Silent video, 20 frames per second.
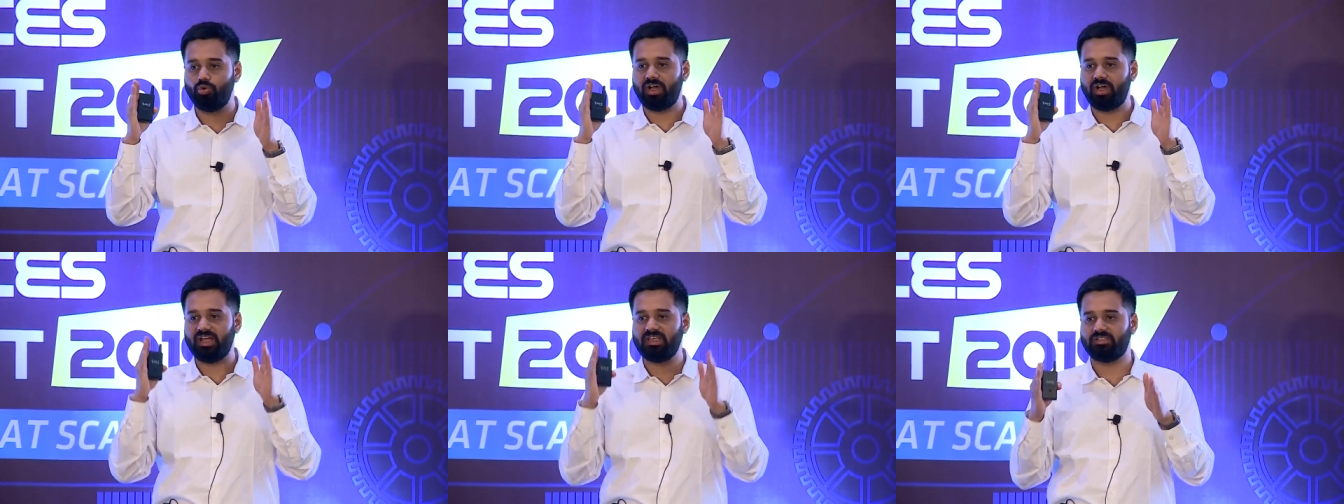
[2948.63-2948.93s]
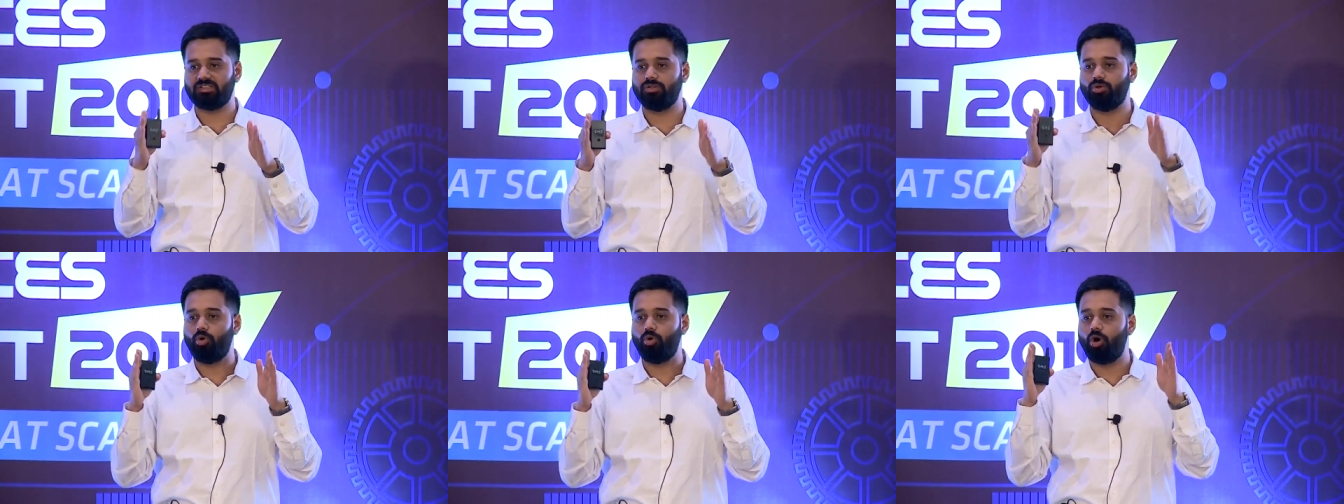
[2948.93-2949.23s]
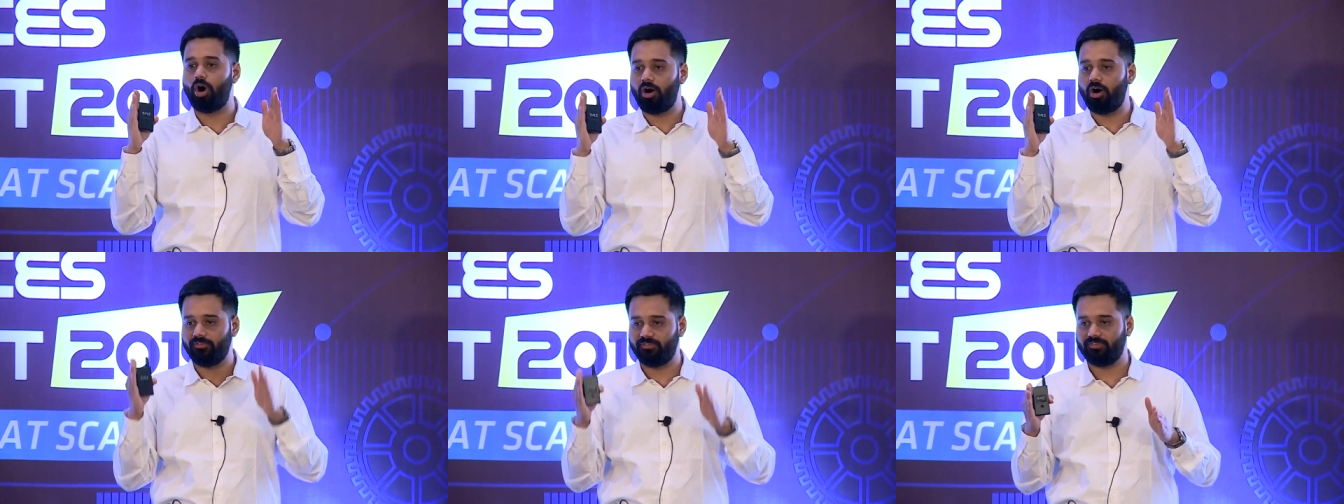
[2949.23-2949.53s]
guys know
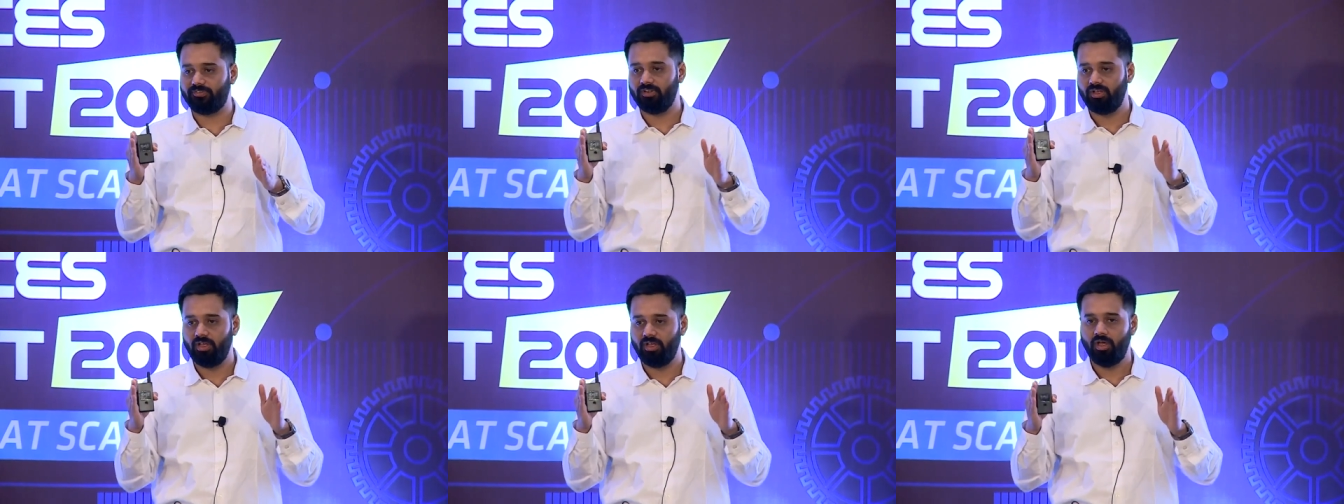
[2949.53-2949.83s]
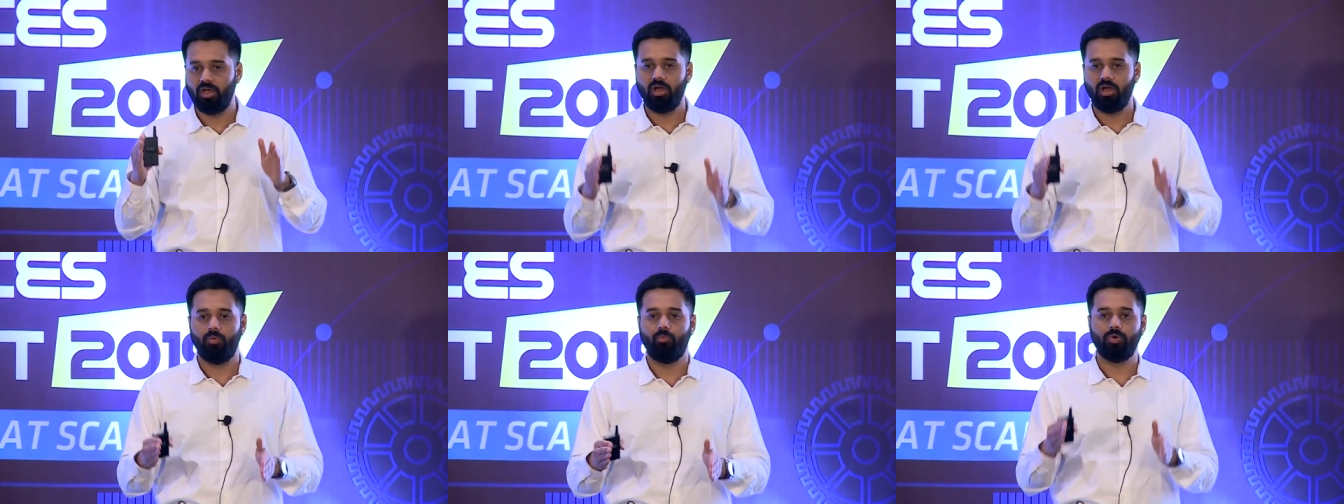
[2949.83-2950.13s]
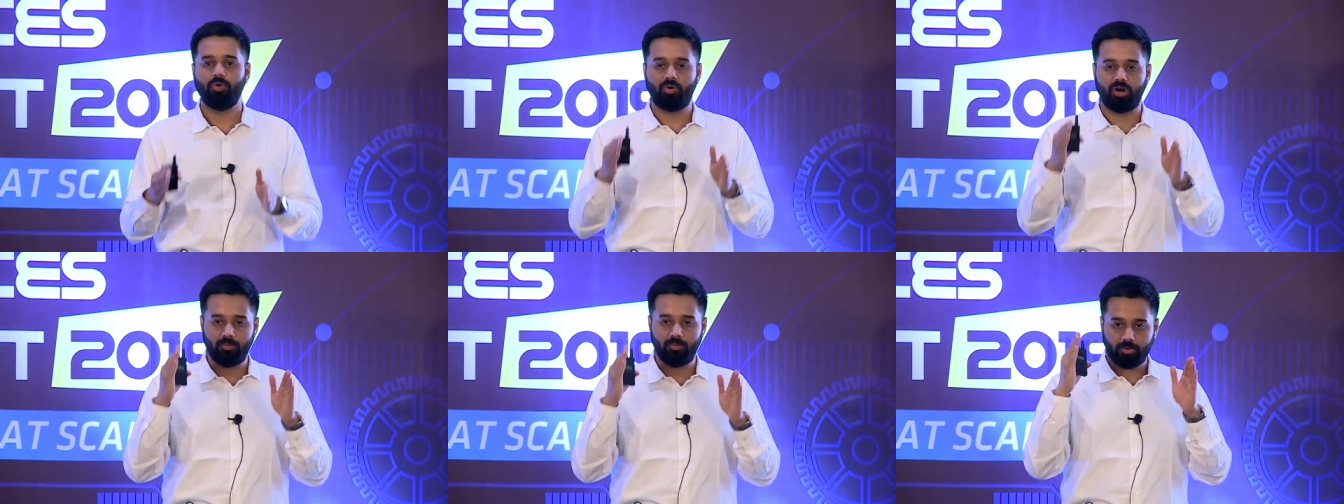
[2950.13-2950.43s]
of.
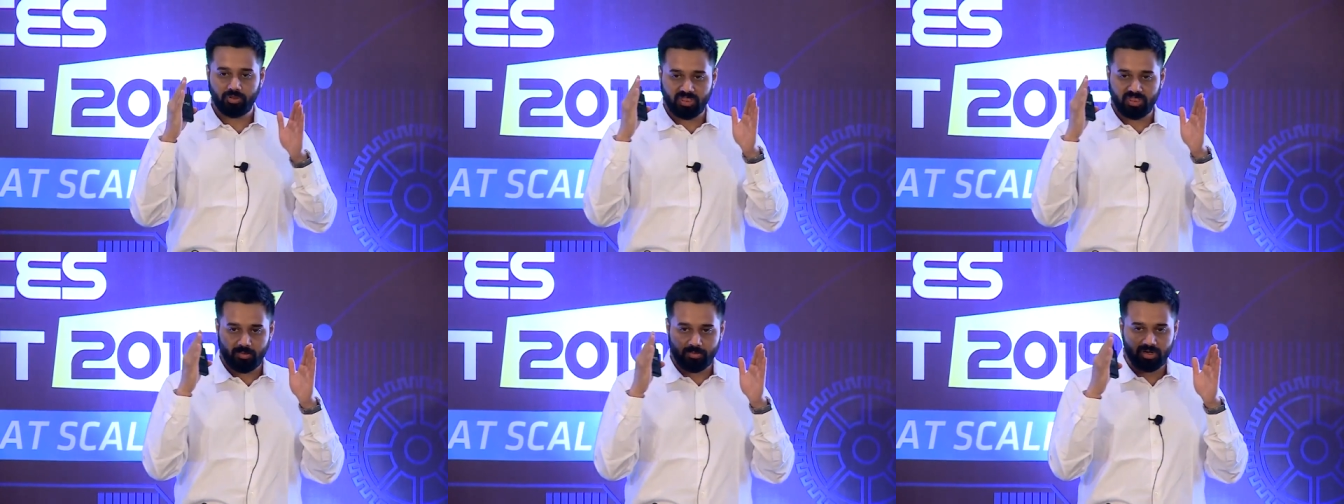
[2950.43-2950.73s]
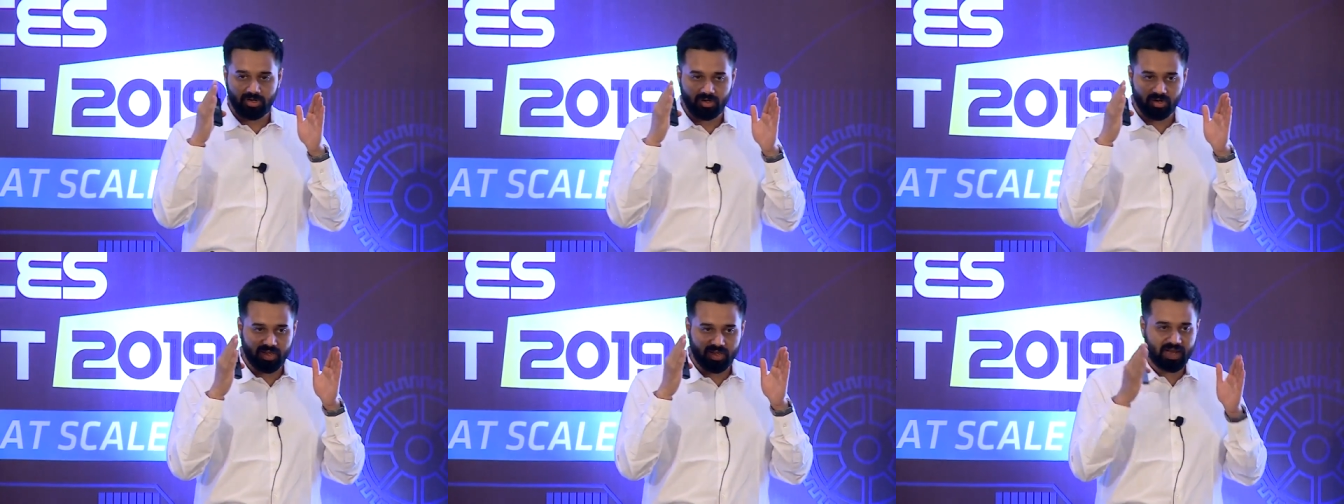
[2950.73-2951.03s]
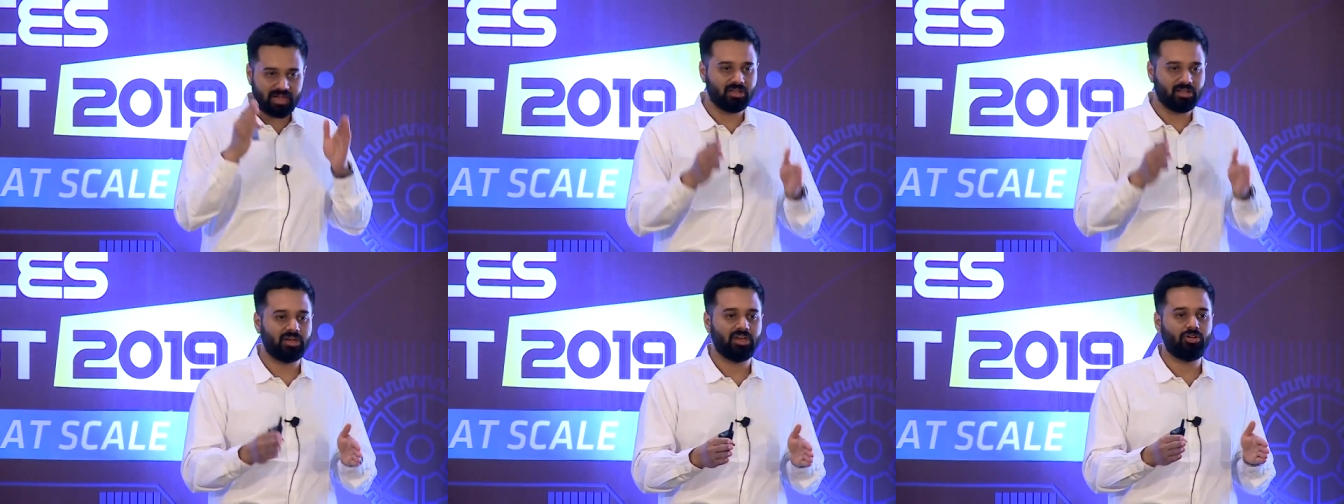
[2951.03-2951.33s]
We want to put them under a
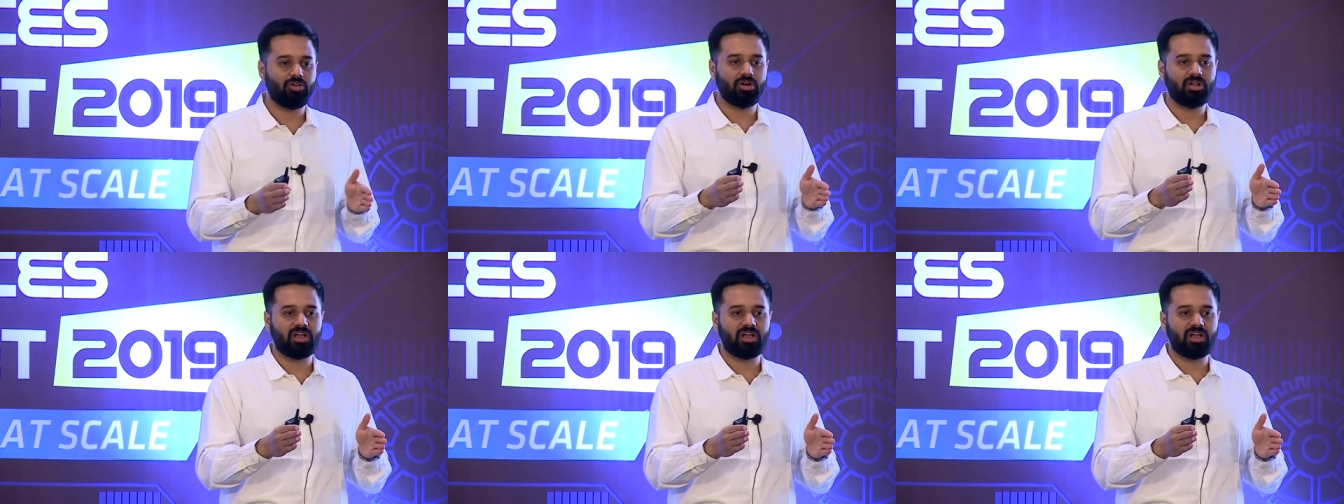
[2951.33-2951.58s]
category called